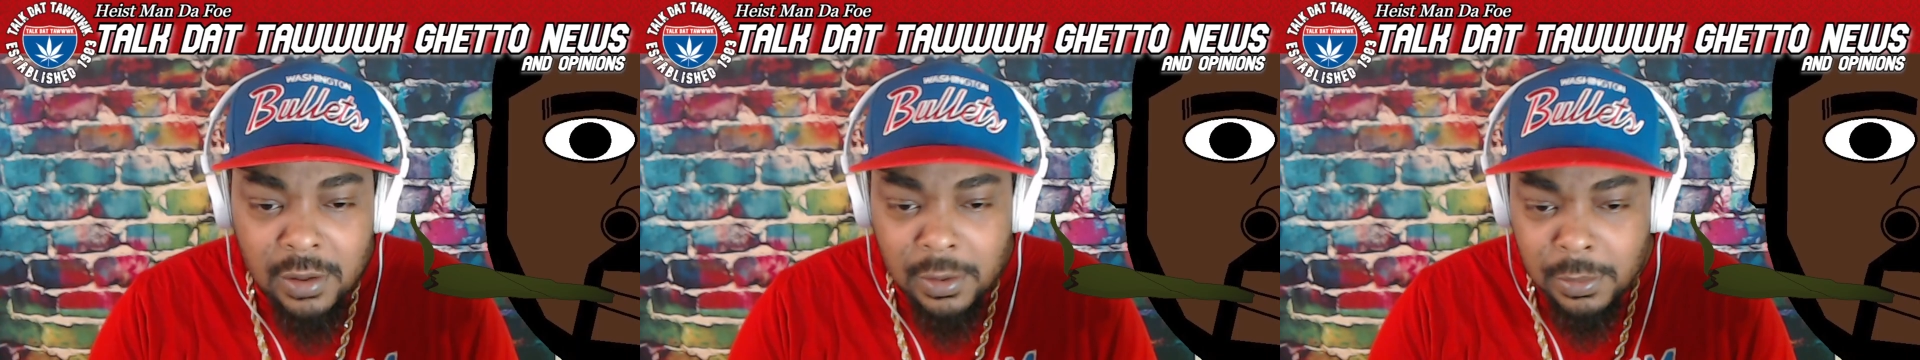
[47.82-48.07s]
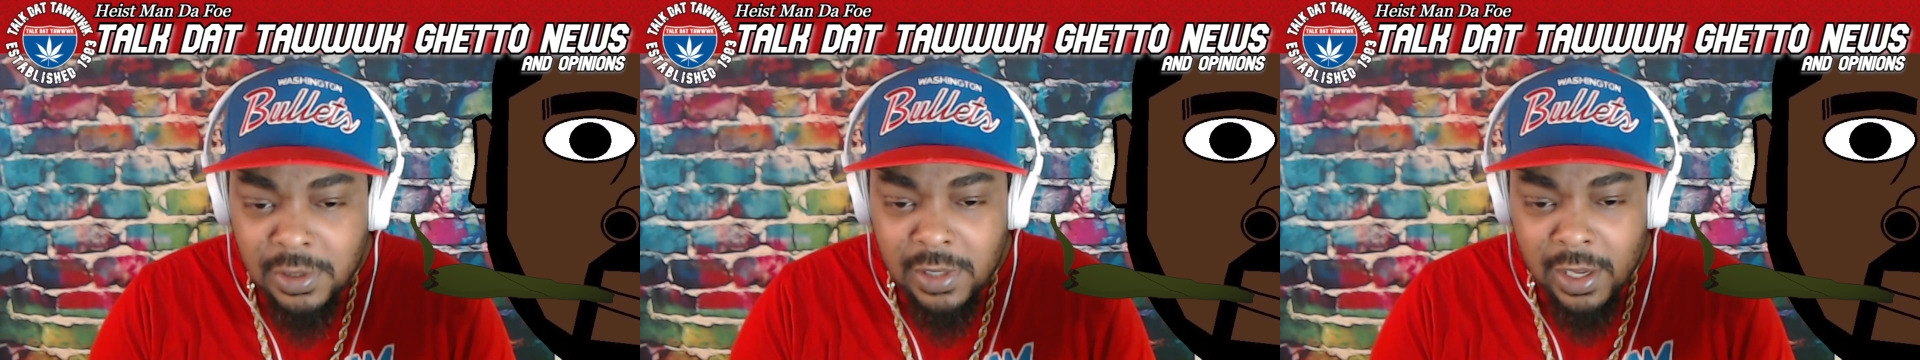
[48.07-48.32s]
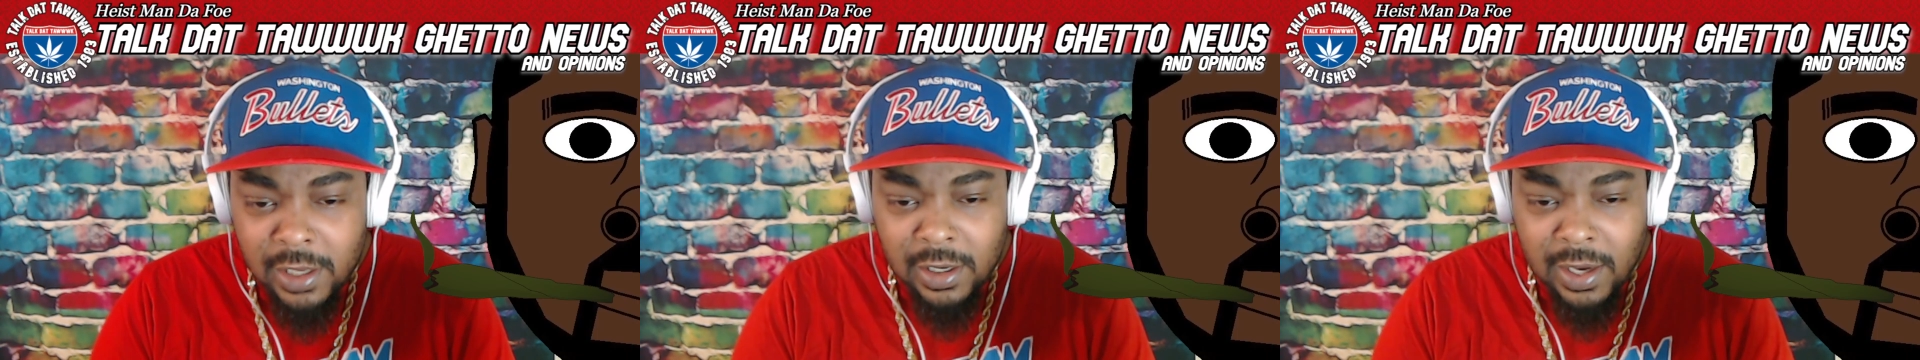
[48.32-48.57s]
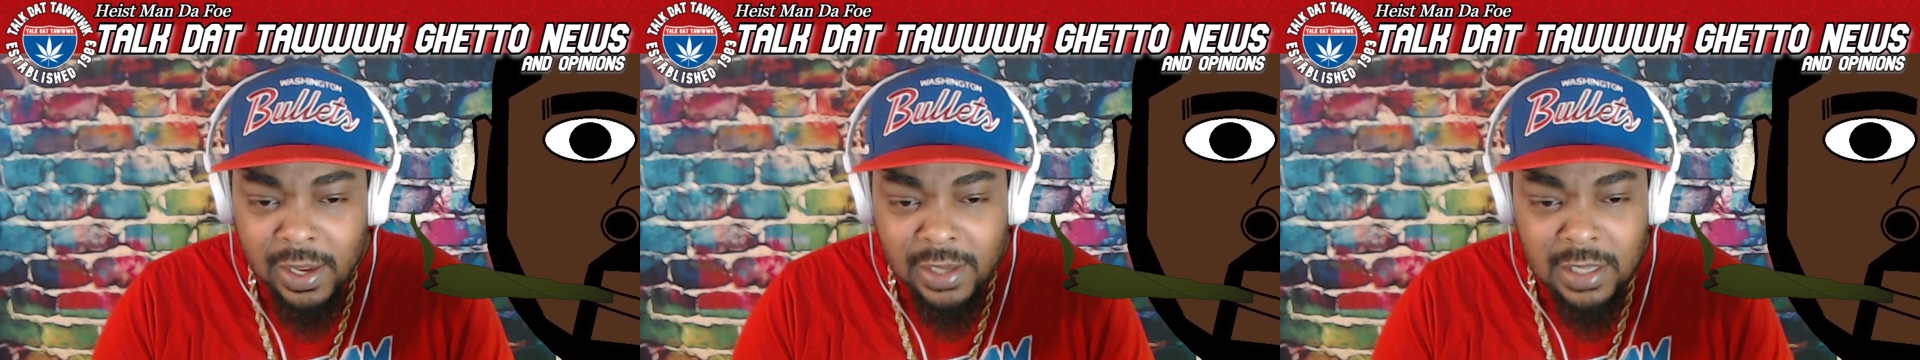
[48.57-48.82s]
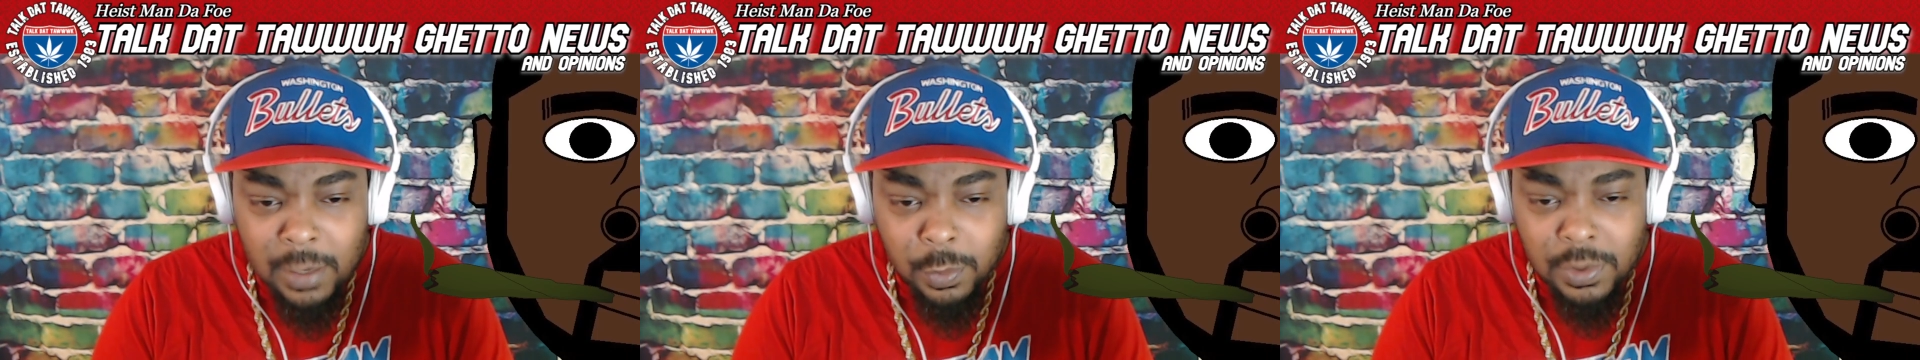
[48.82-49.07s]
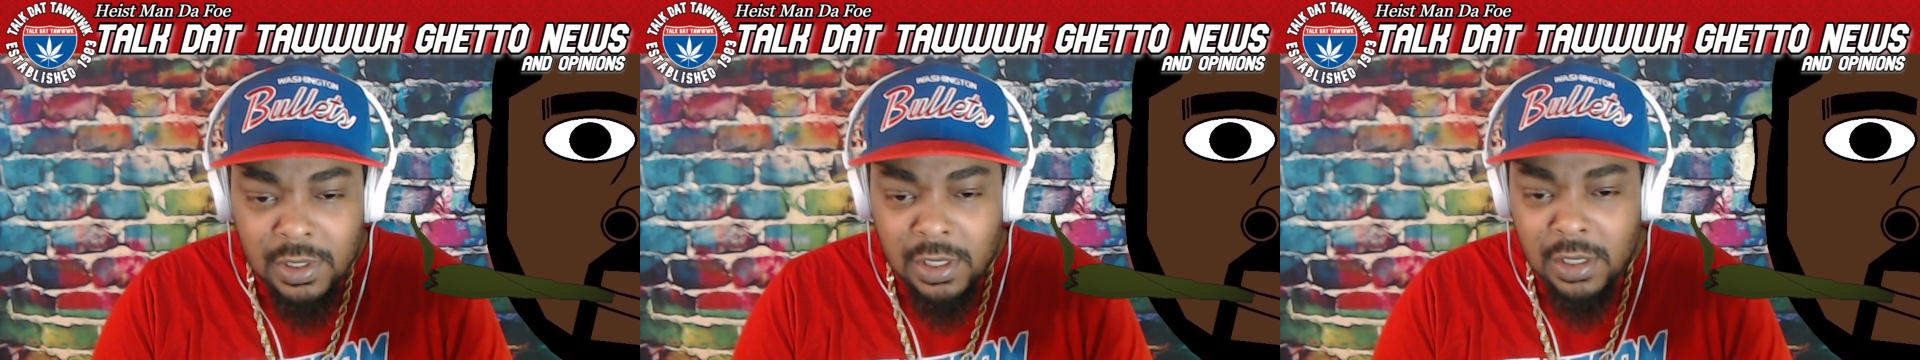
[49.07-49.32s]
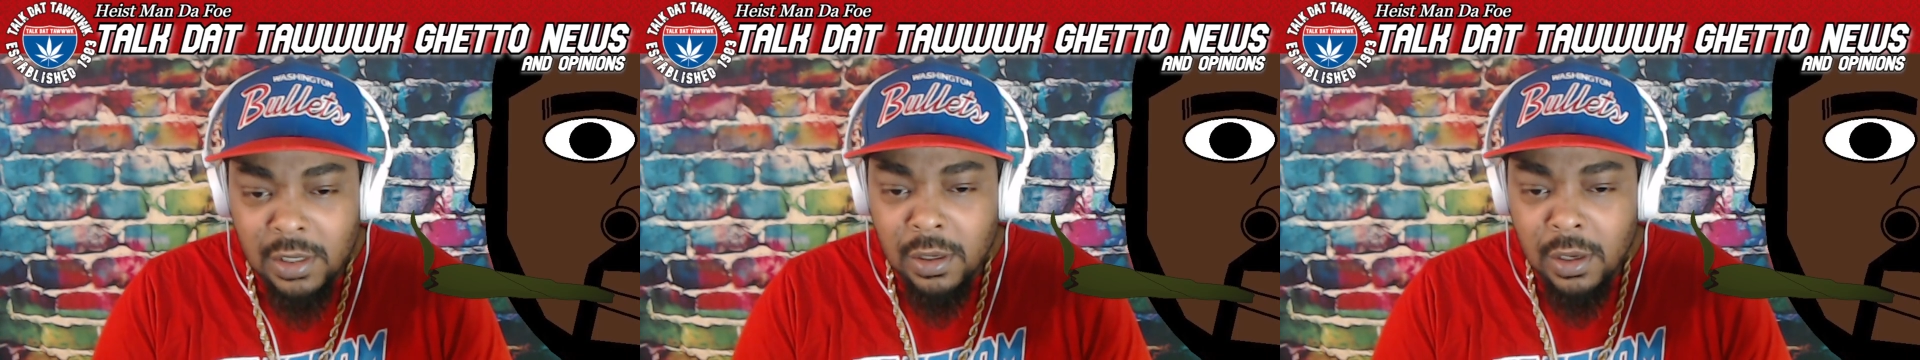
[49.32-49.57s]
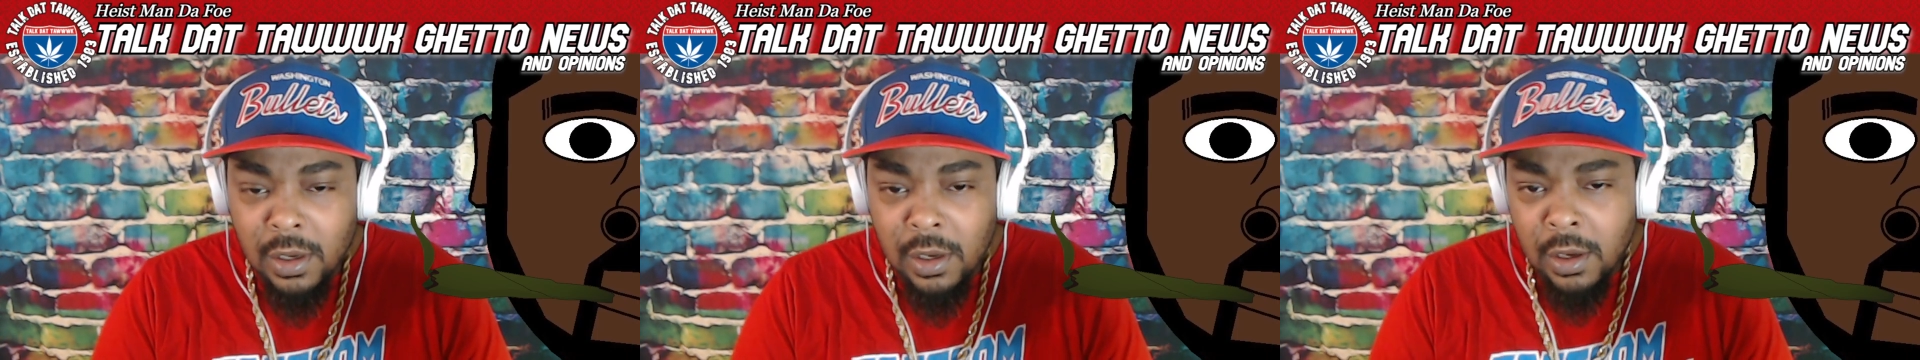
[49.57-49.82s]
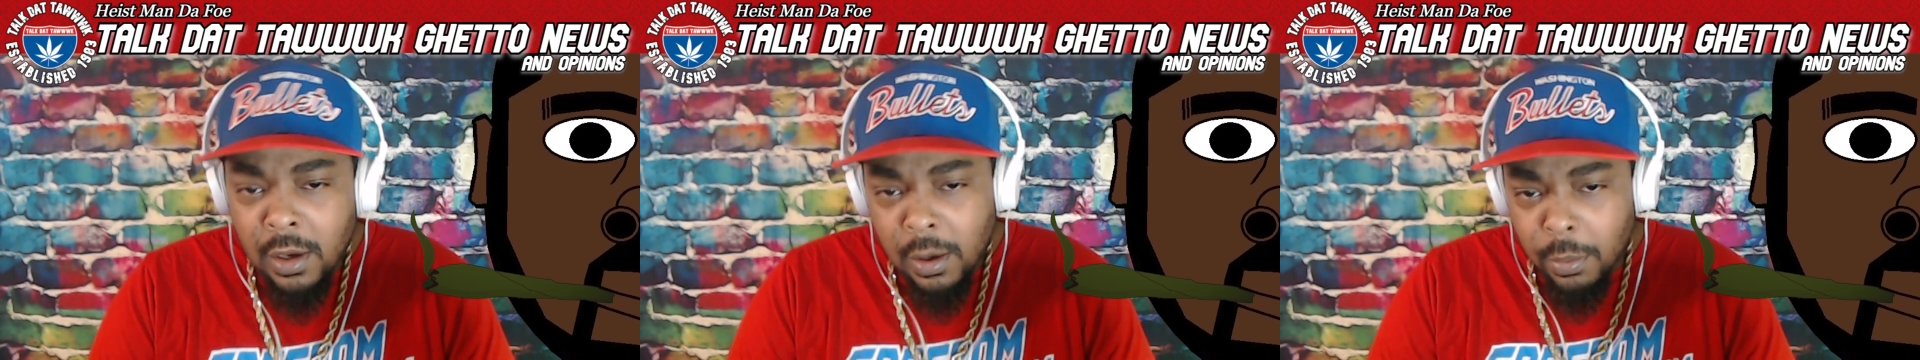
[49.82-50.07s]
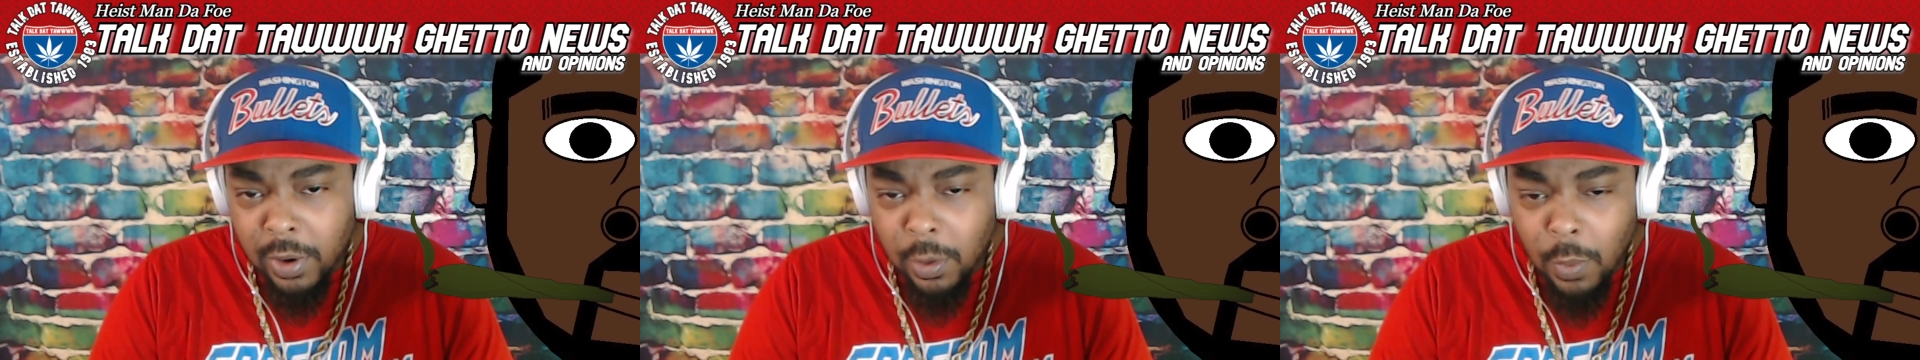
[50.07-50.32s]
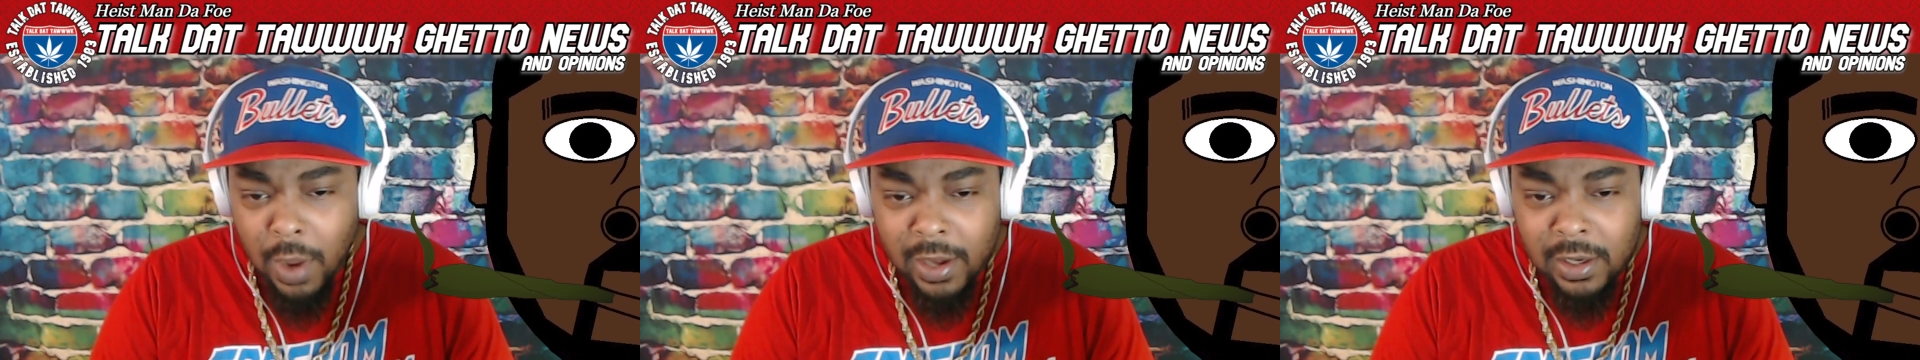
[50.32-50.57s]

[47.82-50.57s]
I'm just thinking the last time we seen Bray Wyatt, I